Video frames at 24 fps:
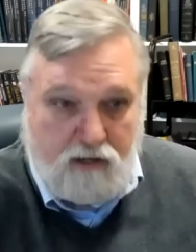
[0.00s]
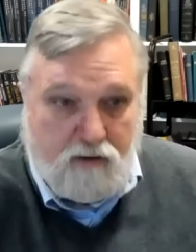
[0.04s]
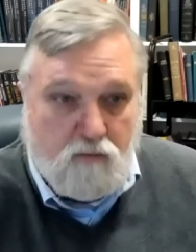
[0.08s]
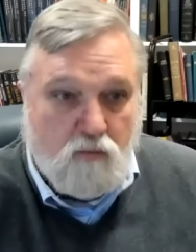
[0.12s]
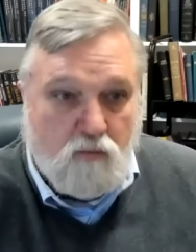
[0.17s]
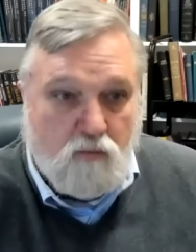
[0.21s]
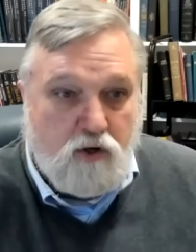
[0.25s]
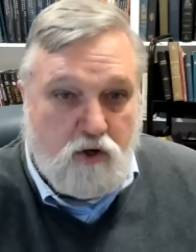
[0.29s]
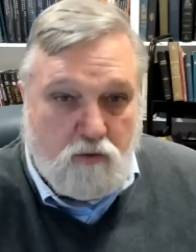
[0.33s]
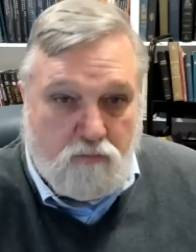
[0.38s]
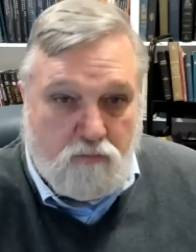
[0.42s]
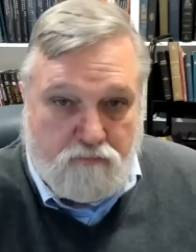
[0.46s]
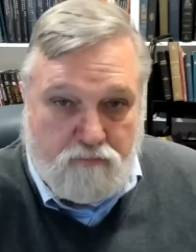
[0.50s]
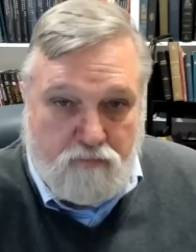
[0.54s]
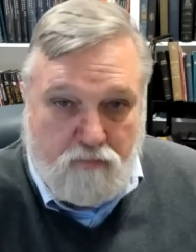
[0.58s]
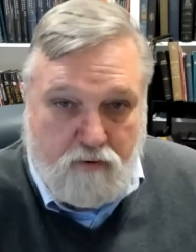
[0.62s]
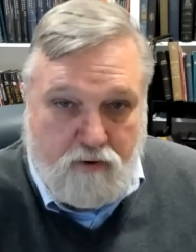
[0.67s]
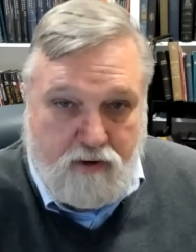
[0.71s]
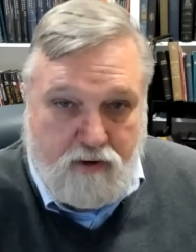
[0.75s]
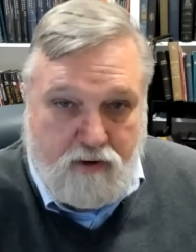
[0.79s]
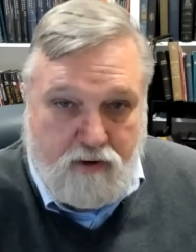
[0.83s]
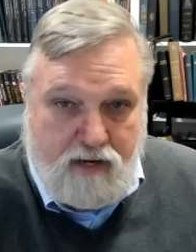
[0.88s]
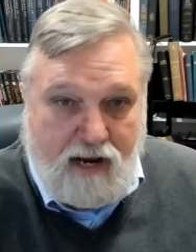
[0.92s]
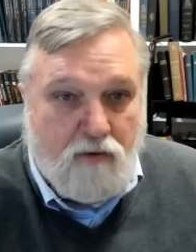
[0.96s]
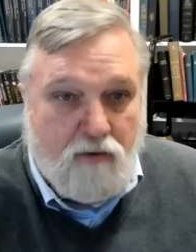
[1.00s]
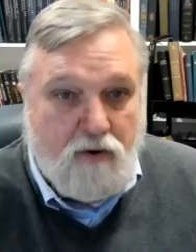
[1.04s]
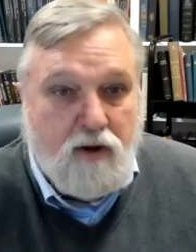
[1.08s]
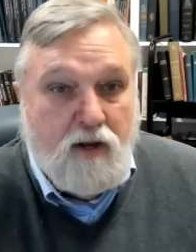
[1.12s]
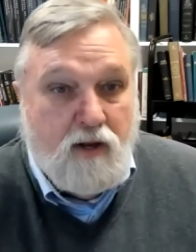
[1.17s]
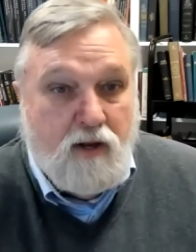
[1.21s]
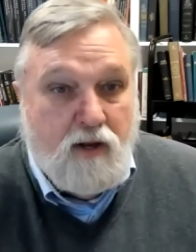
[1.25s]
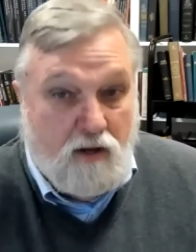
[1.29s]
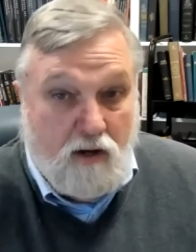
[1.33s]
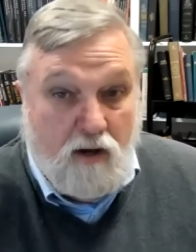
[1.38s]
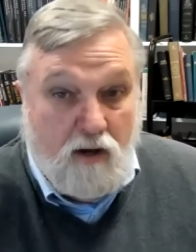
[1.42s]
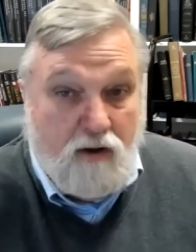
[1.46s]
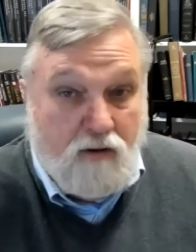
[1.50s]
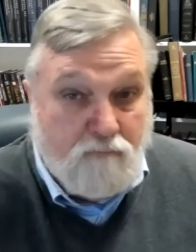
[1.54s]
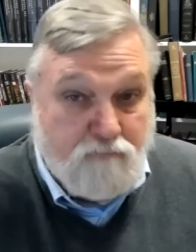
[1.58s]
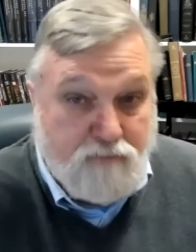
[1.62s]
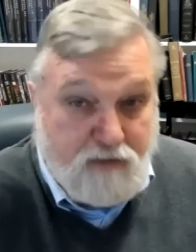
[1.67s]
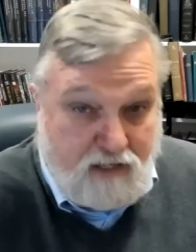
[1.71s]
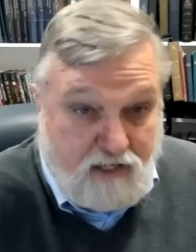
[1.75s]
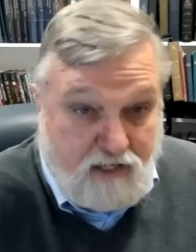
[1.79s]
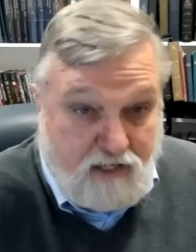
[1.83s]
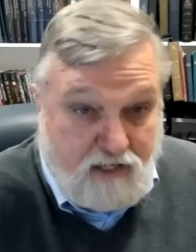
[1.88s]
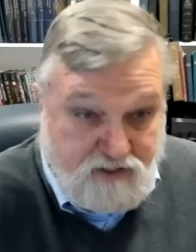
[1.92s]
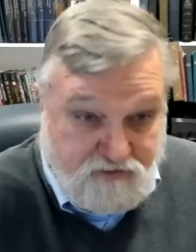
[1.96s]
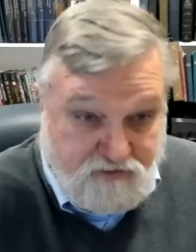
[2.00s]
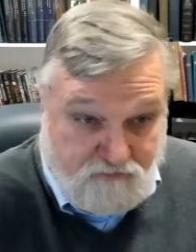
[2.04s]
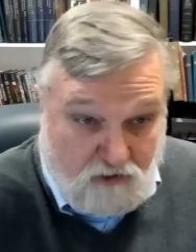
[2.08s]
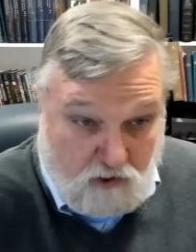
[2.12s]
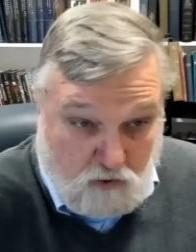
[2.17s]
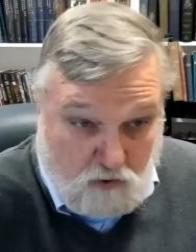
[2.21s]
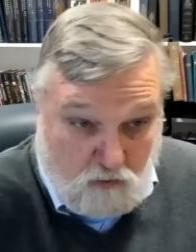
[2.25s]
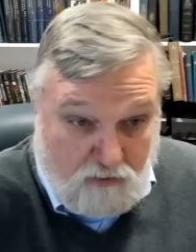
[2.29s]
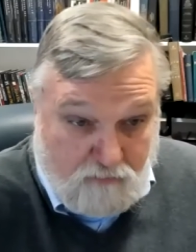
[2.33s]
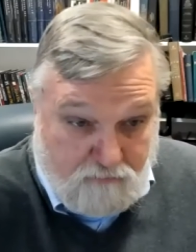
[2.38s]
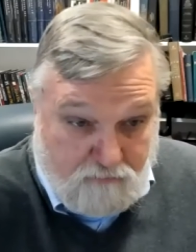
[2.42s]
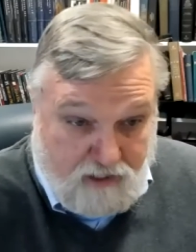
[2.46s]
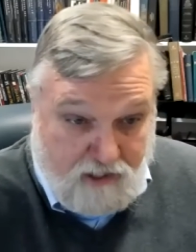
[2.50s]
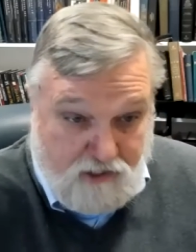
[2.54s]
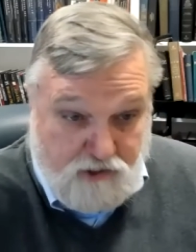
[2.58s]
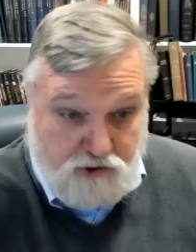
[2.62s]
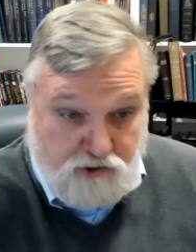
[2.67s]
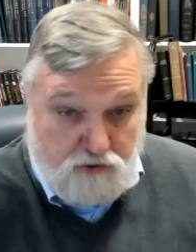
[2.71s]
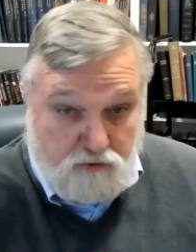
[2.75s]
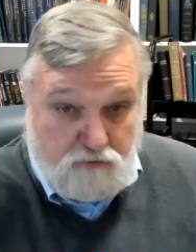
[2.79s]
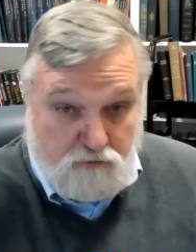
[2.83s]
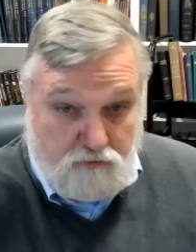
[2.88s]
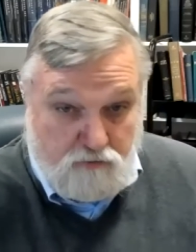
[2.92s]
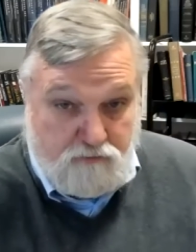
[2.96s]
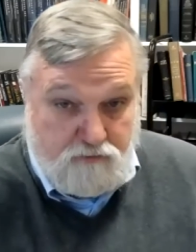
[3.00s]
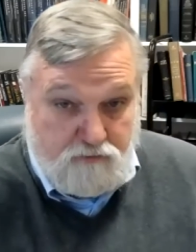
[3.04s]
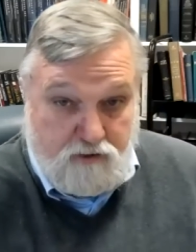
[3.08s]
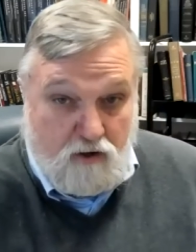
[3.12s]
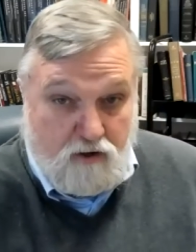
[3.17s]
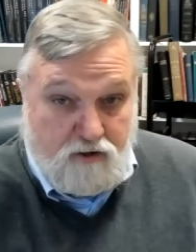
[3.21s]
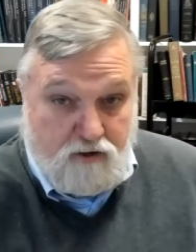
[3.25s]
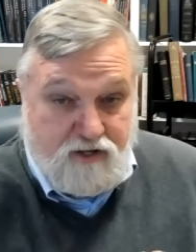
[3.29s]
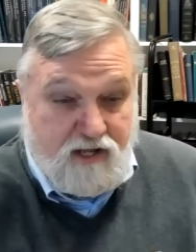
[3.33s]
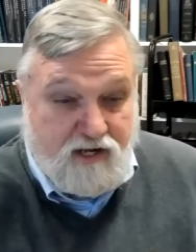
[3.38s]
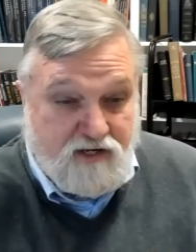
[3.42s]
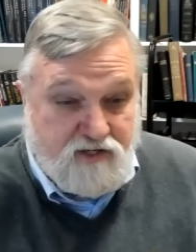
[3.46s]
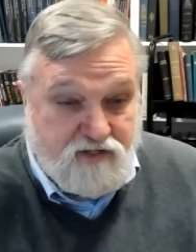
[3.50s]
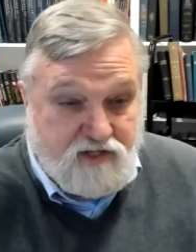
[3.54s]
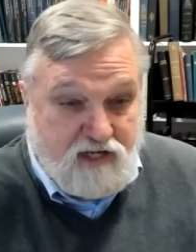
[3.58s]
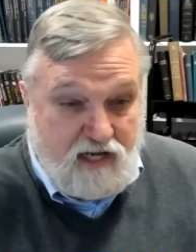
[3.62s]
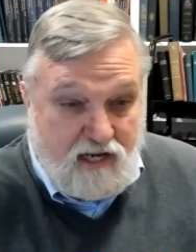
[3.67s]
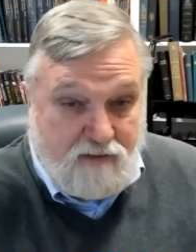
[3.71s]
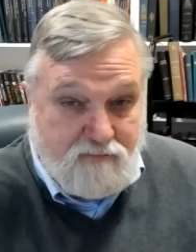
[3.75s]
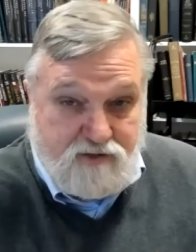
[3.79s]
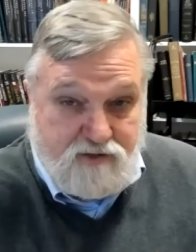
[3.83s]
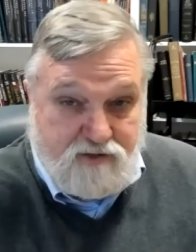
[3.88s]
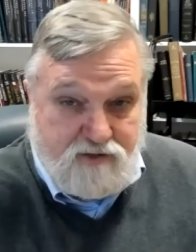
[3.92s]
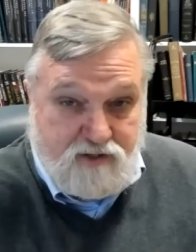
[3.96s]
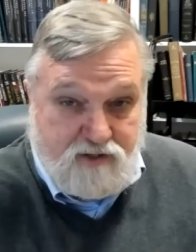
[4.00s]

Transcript: When you now, because of our corrupt nature, there are tennis games that